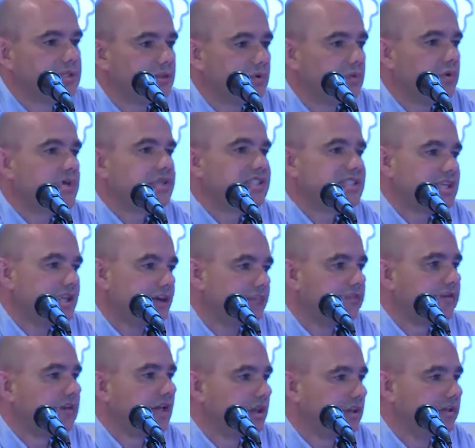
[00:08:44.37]
There were
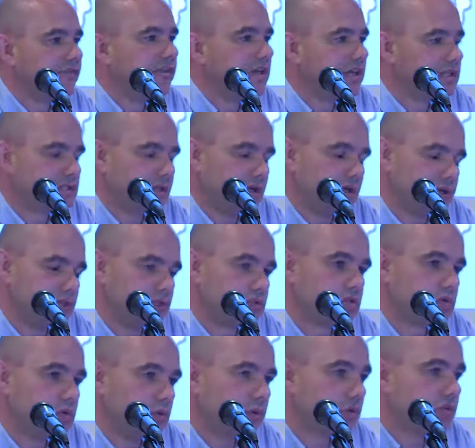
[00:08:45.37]
several of these higher
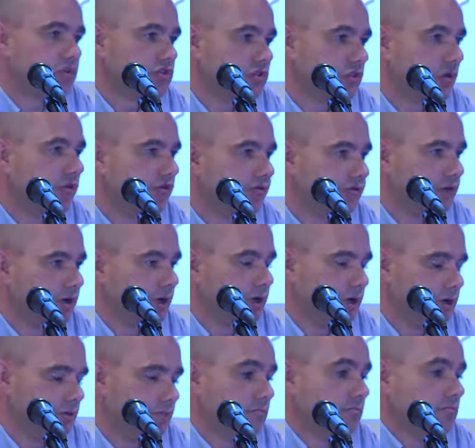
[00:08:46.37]
schools
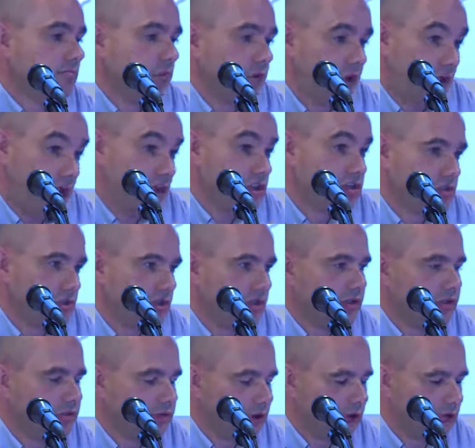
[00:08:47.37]
offering vocational
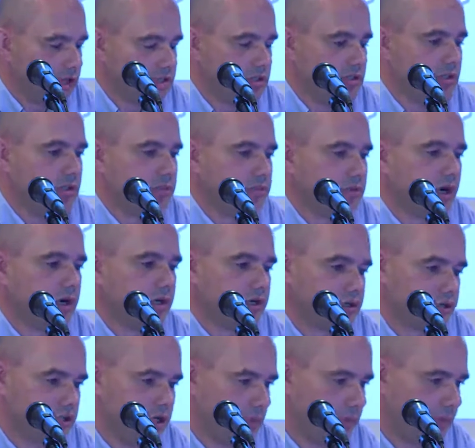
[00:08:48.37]
degrees in
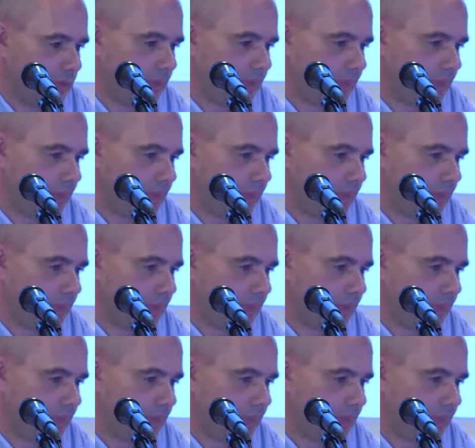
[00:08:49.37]
librarianship.